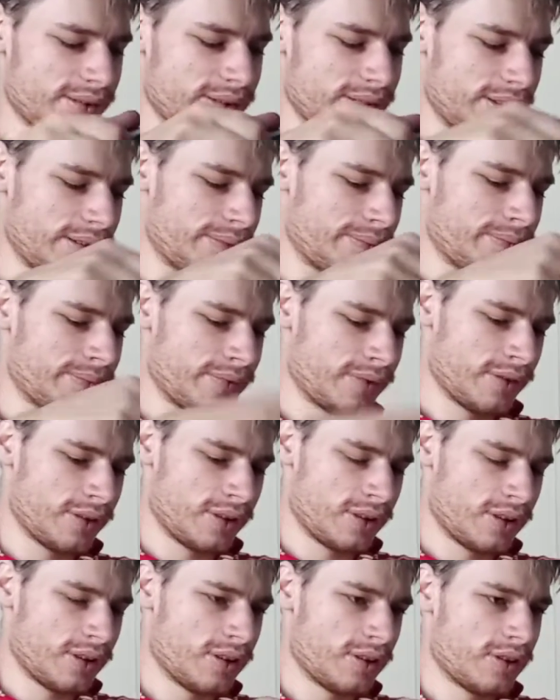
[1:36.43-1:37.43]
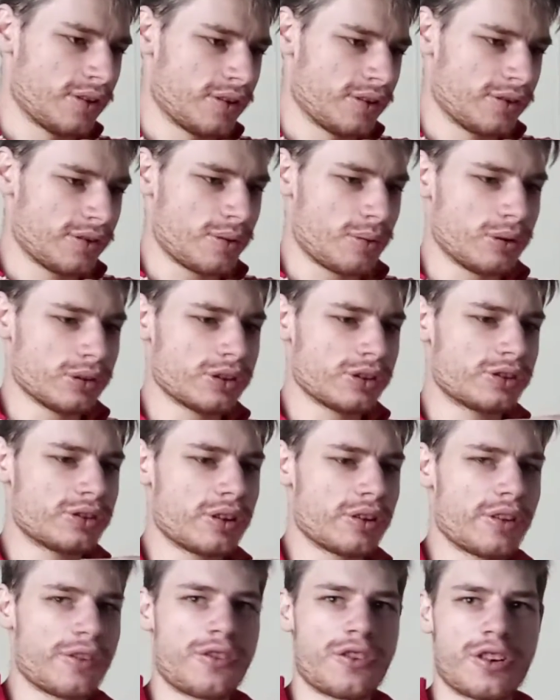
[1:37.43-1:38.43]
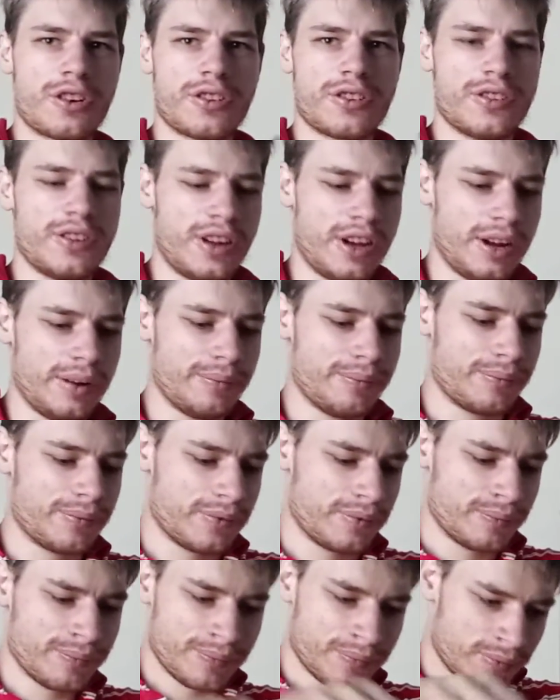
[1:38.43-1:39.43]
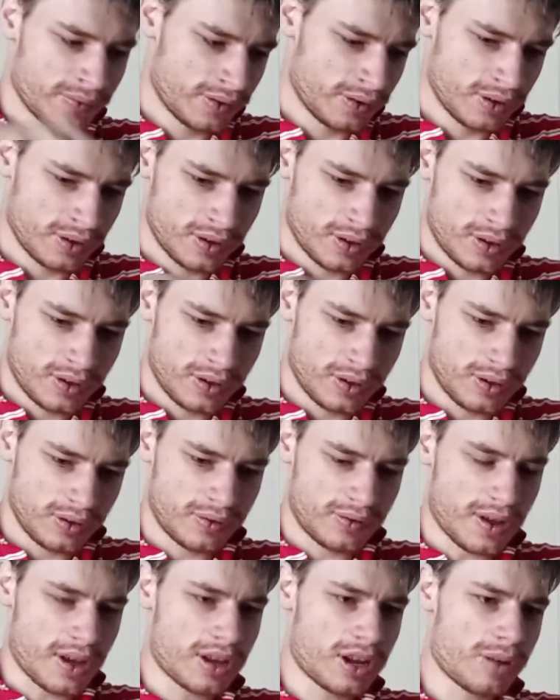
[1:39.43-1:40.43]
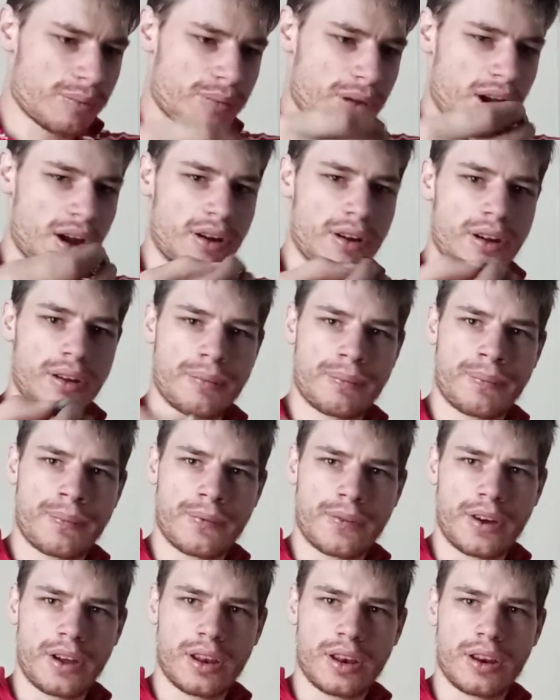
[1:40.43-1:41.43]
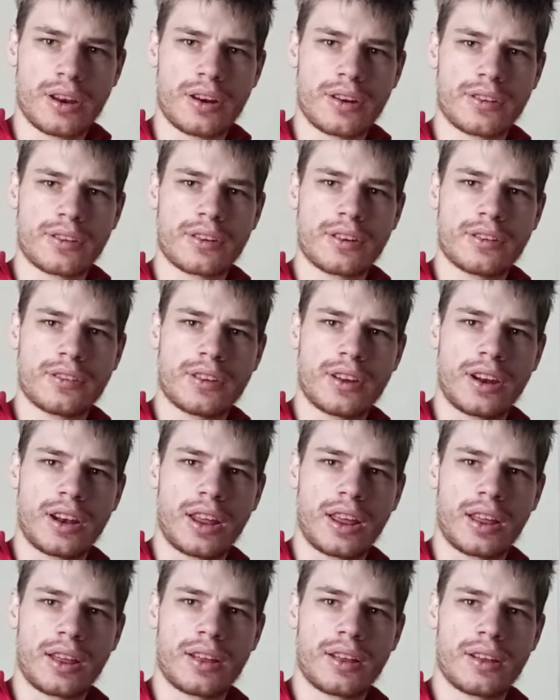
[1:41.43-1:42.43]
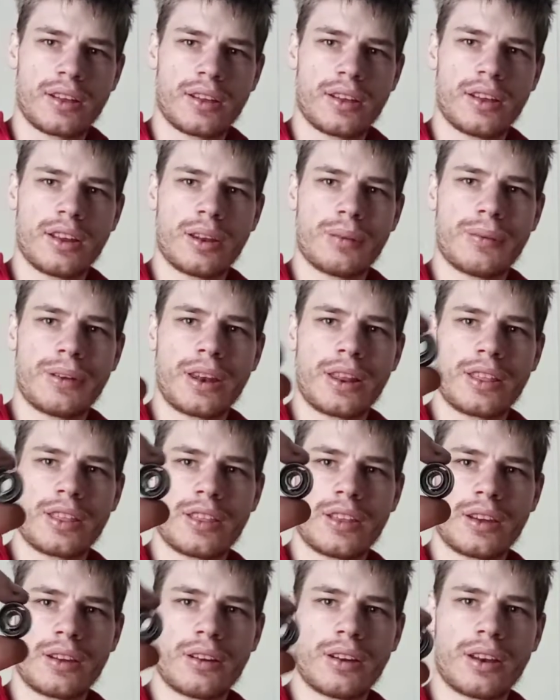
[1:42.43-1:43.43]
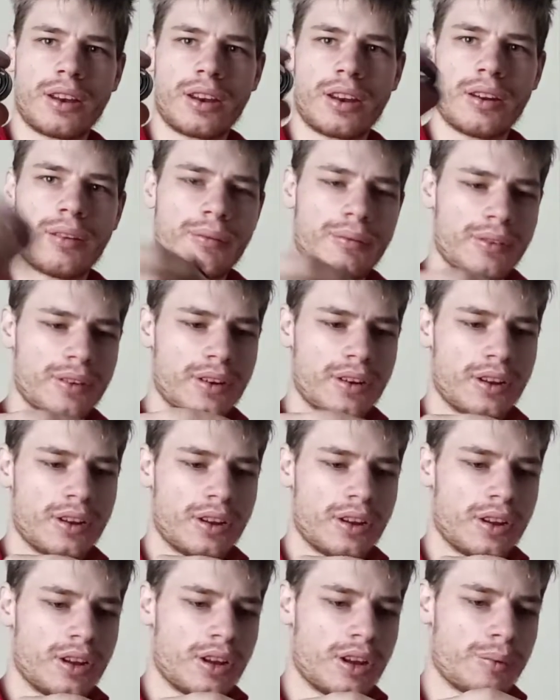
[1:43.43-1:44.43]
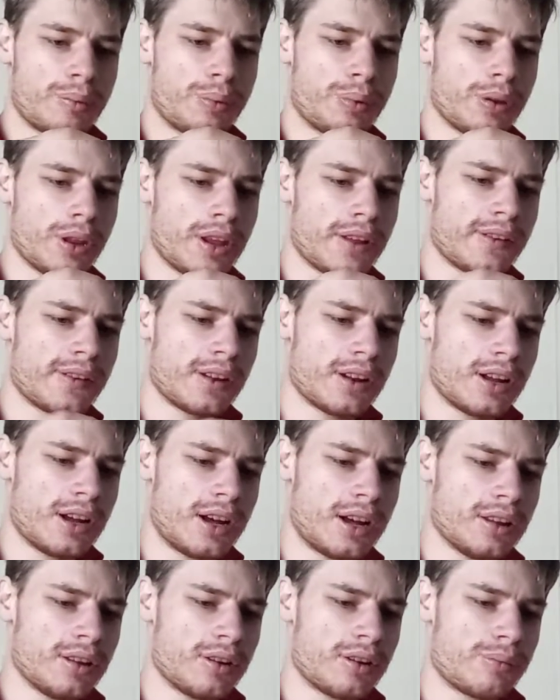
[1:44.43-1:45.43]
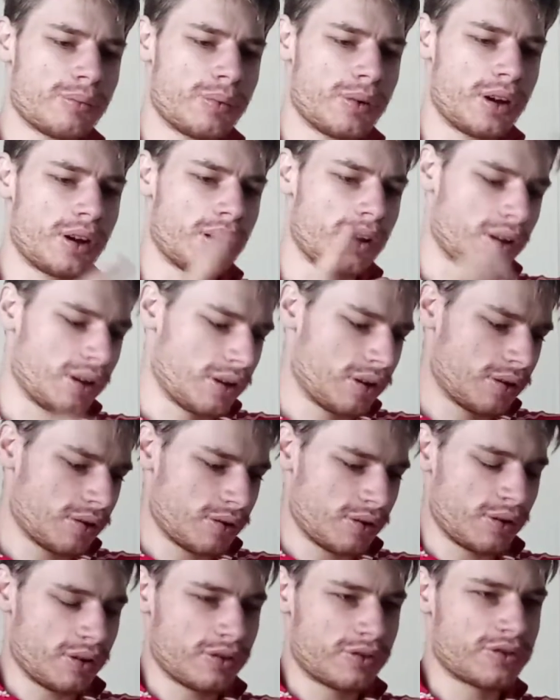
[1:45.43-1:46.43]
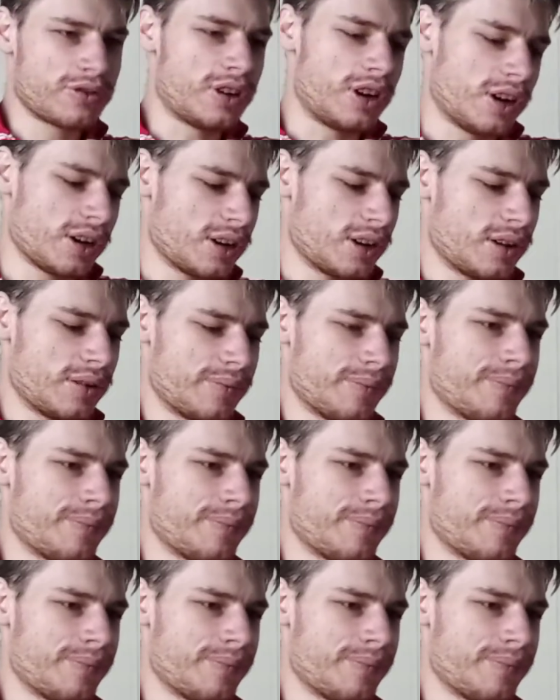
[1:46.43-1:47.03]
okay, so we'll just show the first side. You take your bearing right here, this little tiny itty bitty thing right here. You place it on your bearing or your truck.